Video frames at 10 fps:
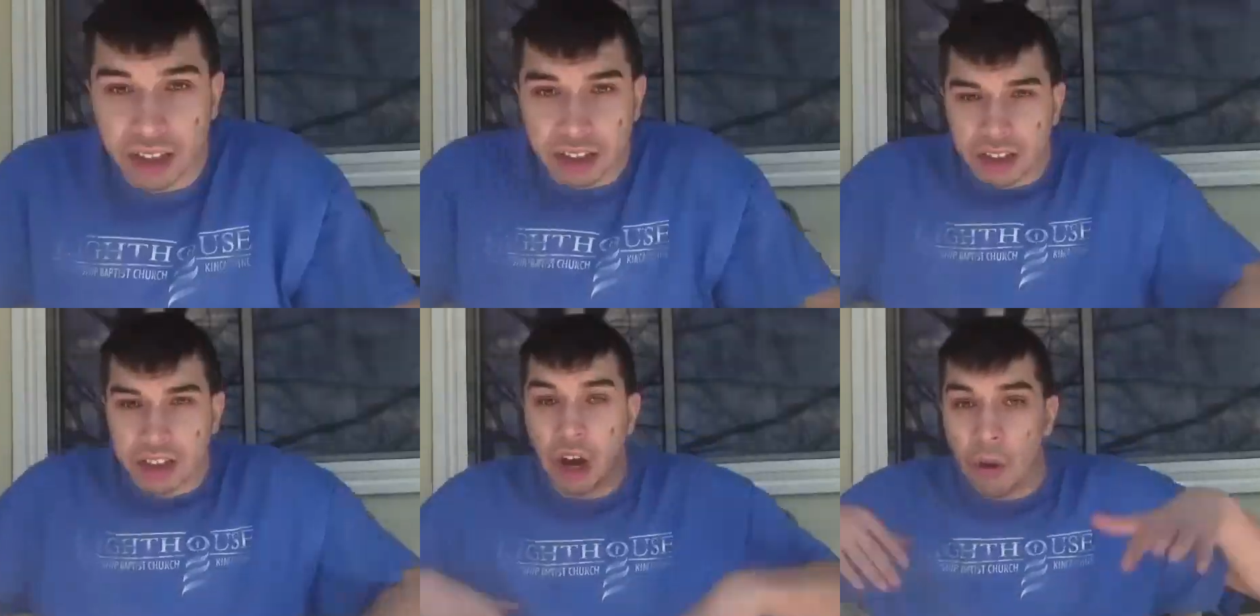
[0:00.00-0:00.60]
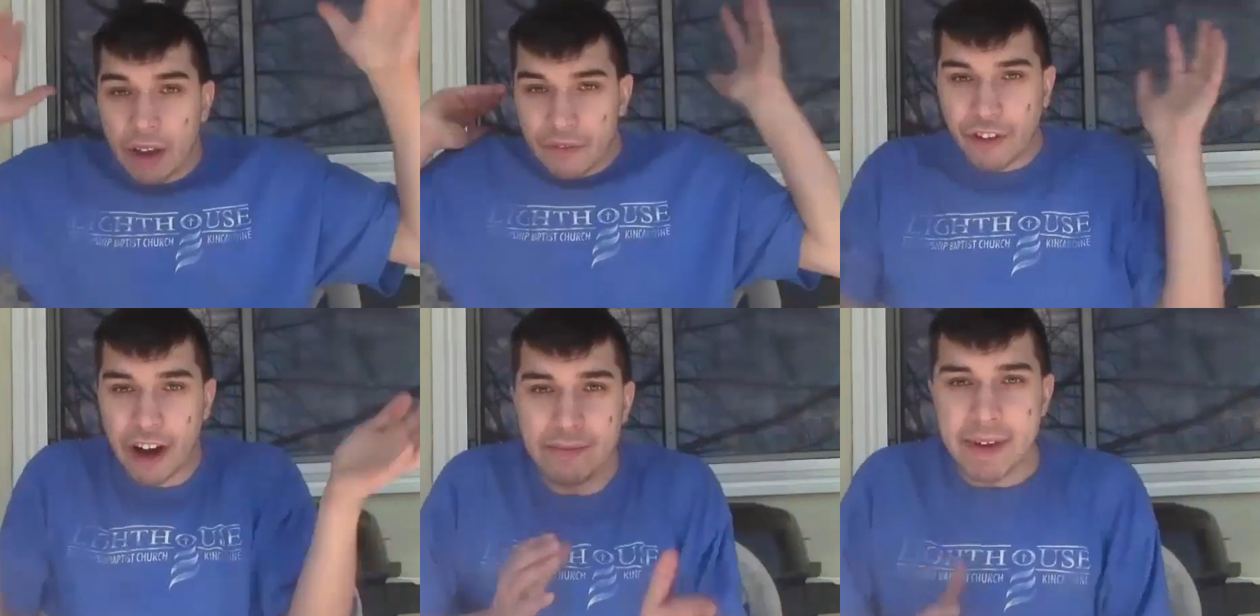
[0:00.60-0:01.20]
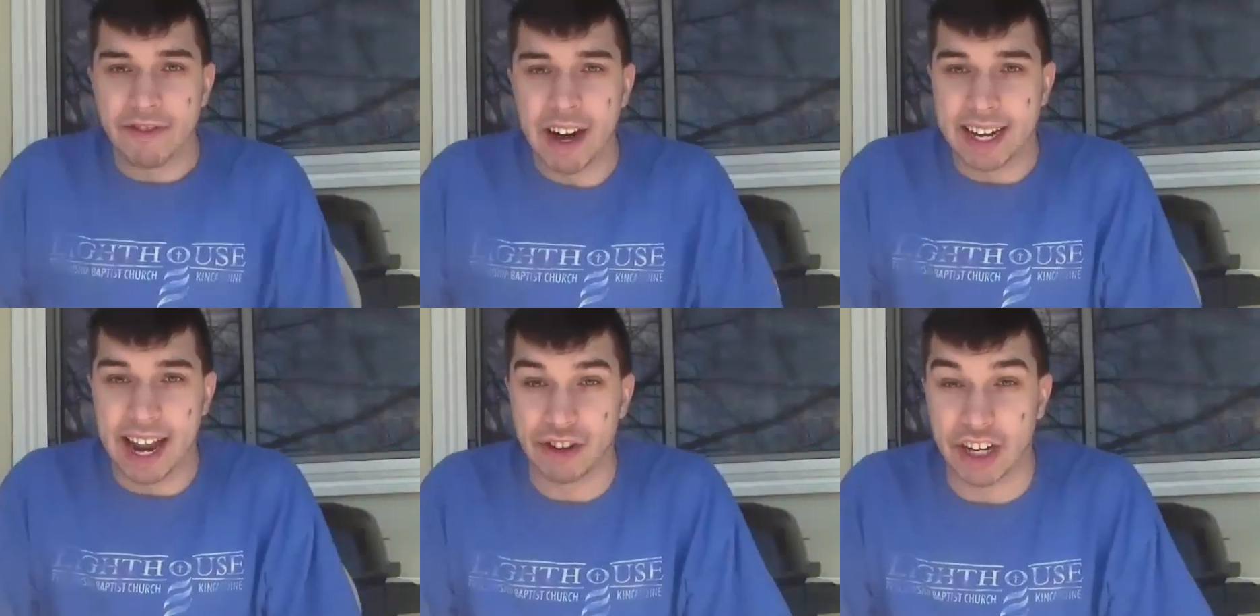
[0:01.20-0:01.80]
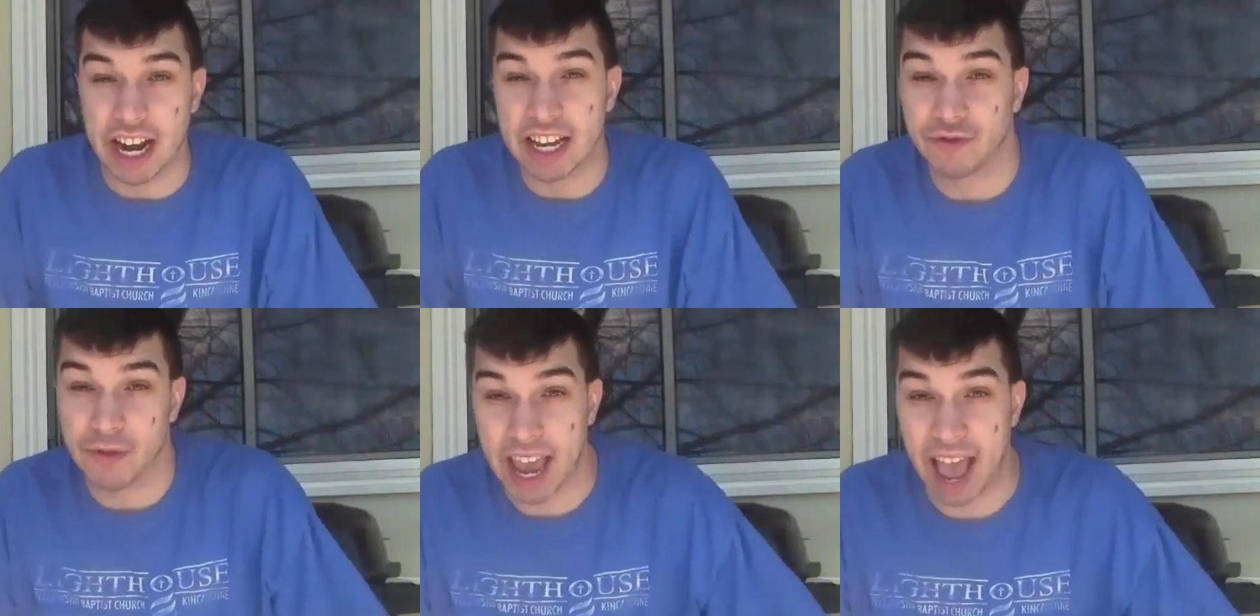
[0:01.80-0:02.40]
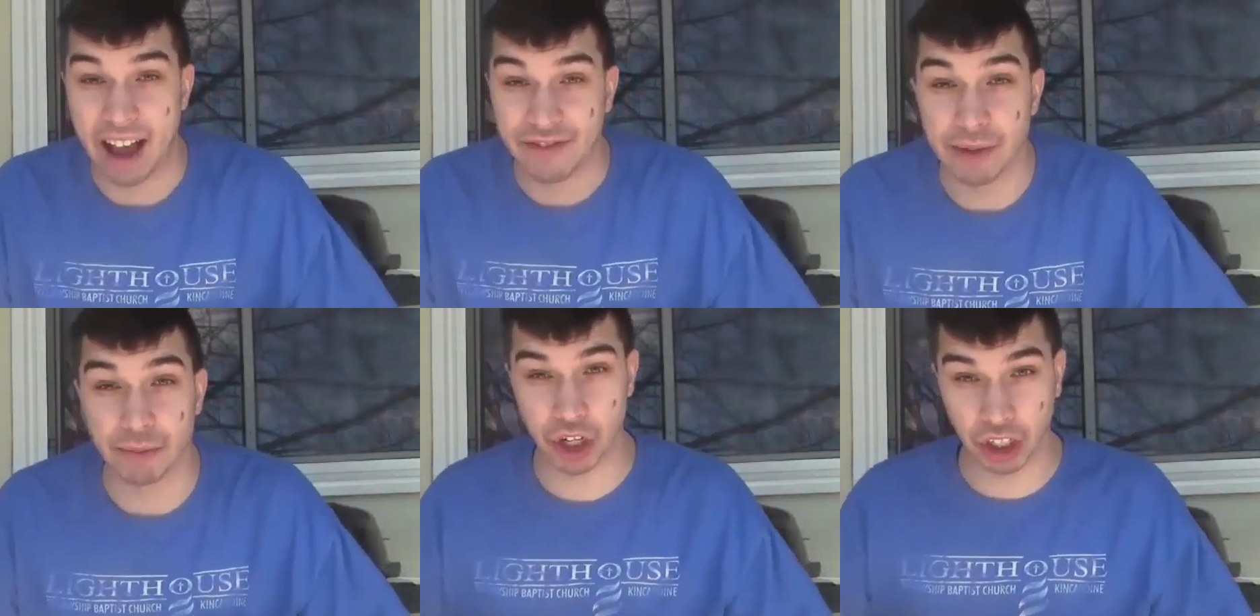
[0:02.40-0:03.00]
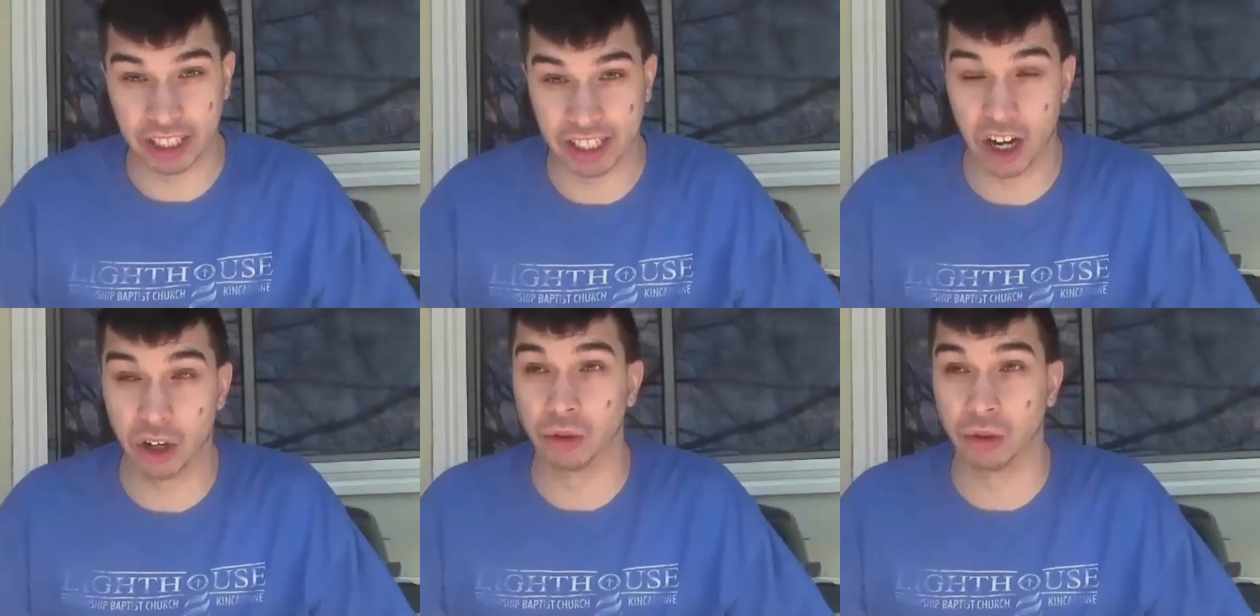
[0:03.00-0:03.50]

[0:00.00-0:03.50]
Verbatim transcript: So in front of me right now, you guys, we have some cookie dough.